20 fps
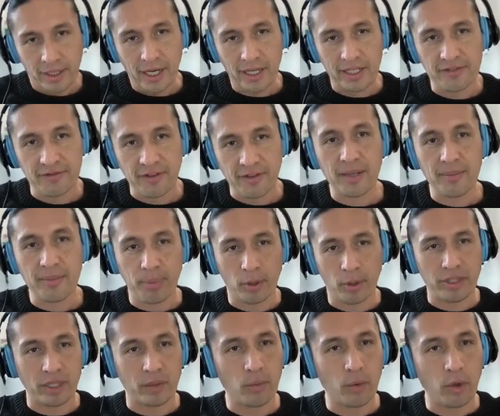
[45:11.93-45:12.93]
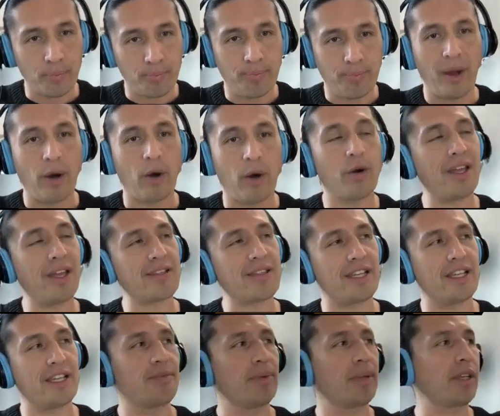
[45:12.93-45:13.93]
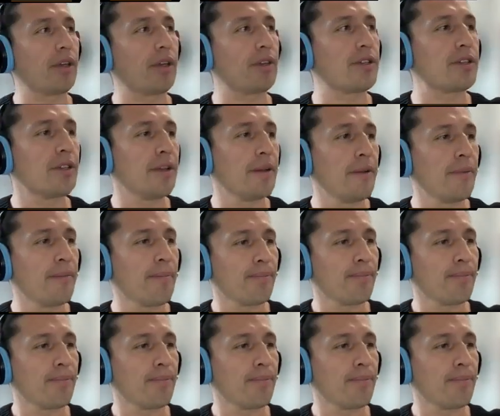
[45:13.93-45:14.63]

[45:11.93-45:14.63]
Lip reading: And it's very important what Paola says, because